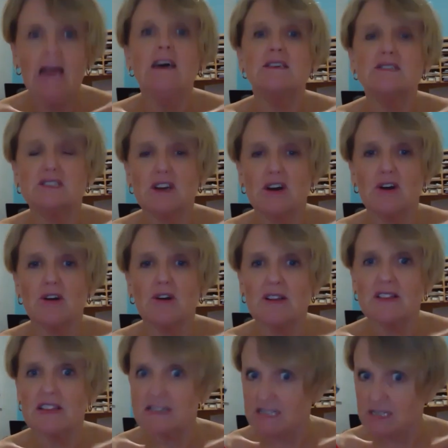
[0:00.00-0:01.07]
So
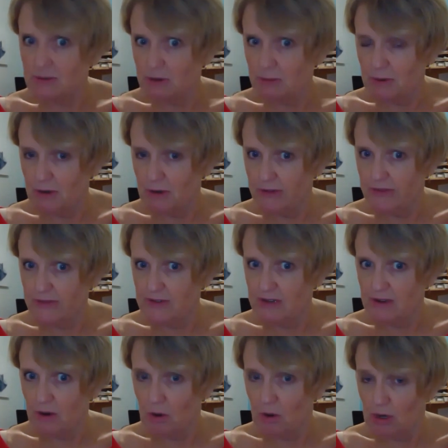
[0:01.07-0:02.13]
this is Robin
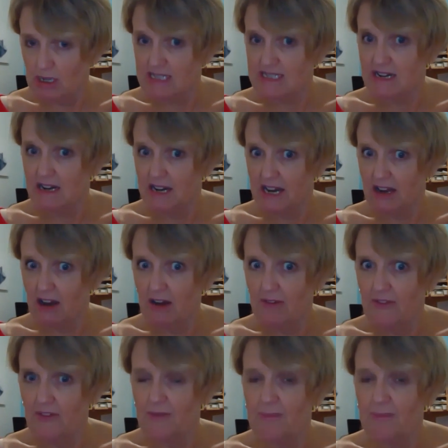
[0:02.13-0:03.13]
Hawke signing off.